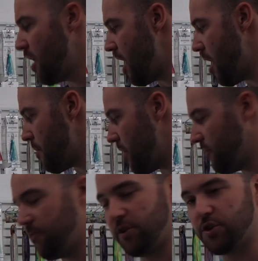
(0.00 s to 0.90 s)
I've
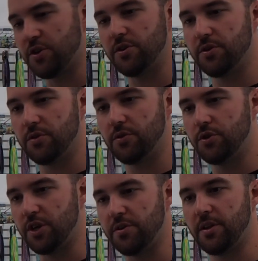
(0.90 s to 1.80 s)
fished it
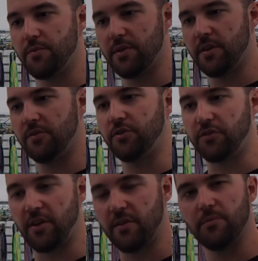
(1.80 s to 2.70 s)
generally when there's
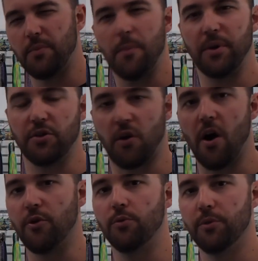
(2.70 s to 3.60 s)
just a bit of
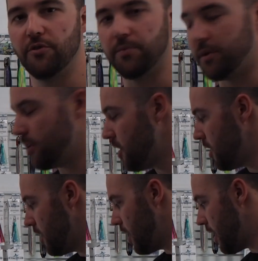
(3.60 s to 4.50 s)
tidal movement,
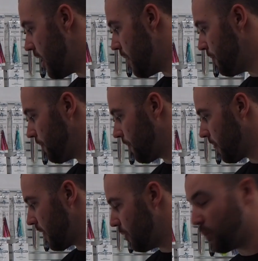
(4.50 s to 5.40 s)

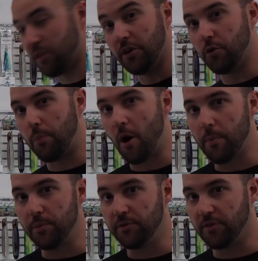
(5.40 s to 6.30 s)
with little
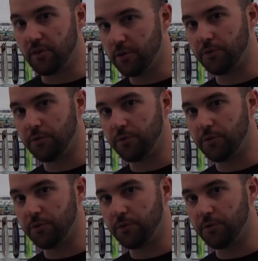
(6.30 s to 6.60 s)
poppers and little